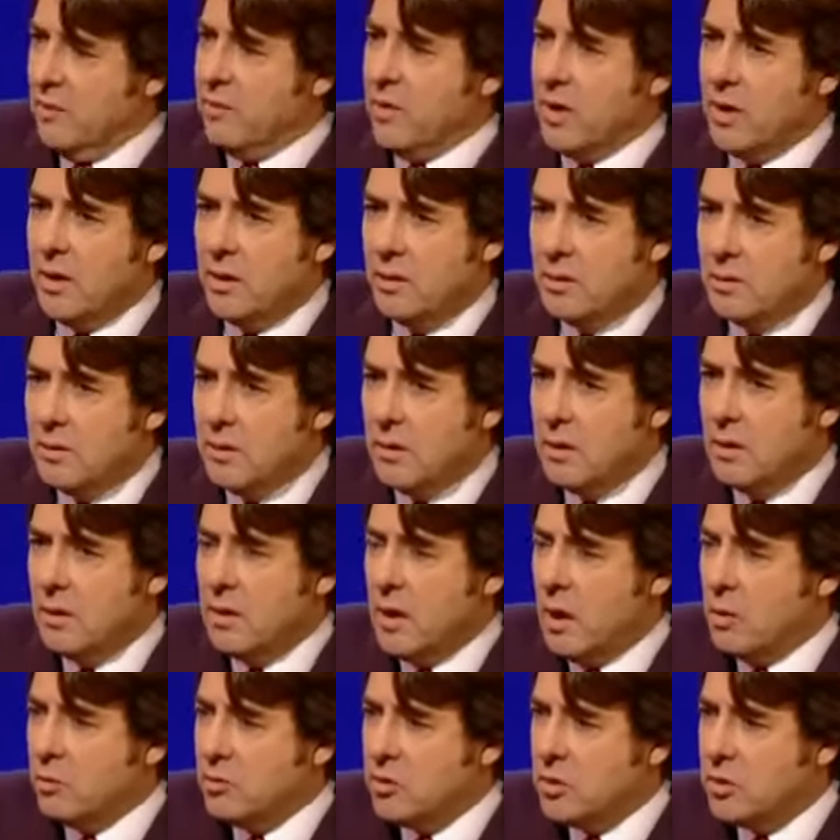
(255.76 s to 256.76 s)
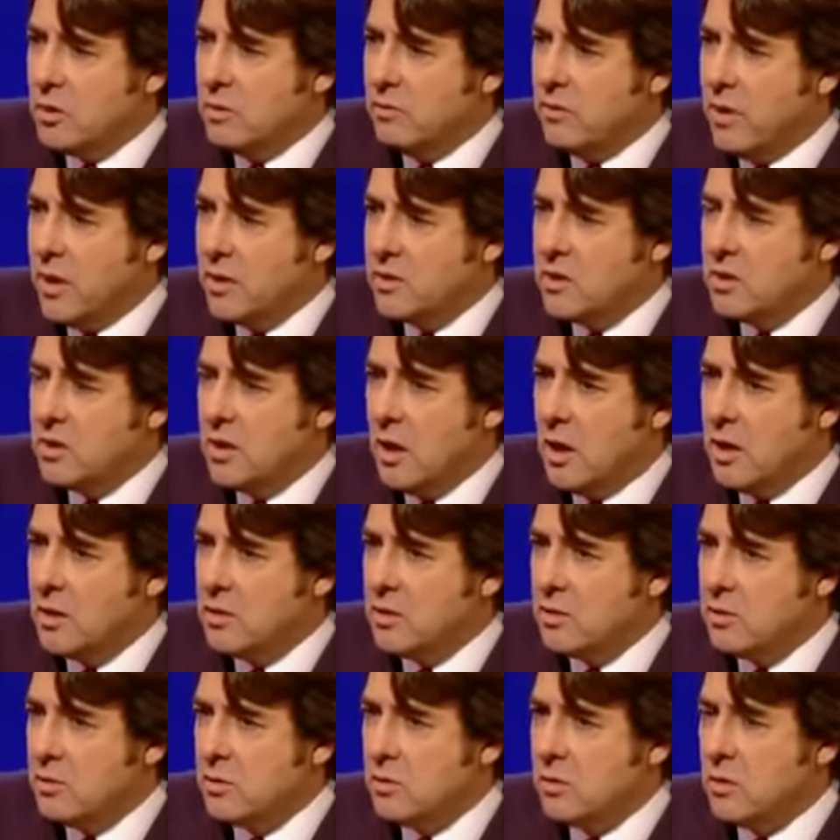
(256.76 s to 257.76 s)
to giving notes and advice and
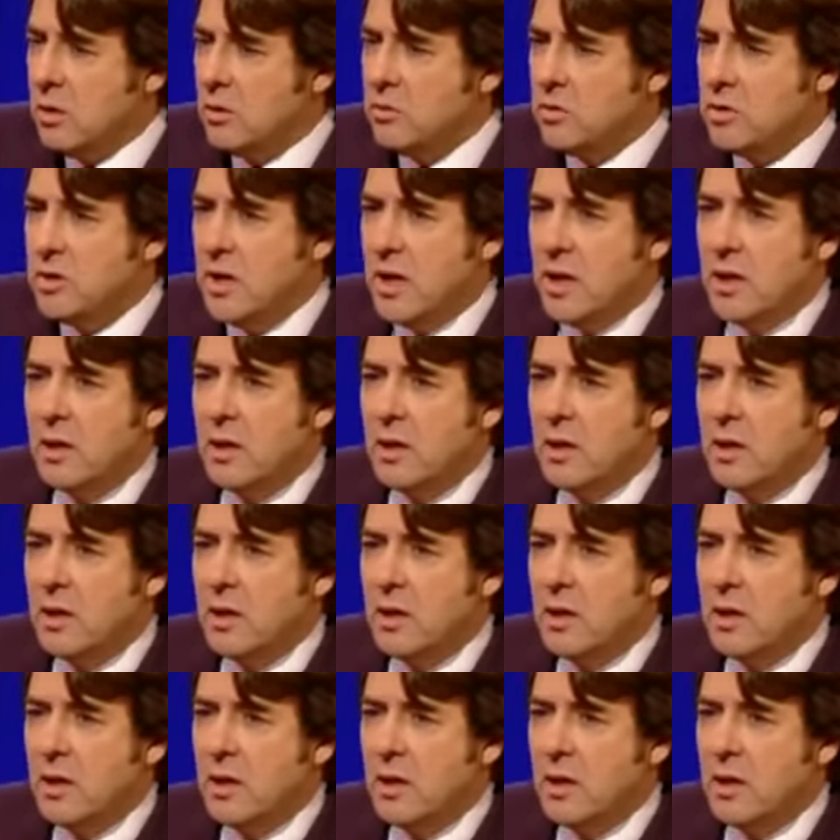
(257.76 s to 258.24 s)
guidance on, on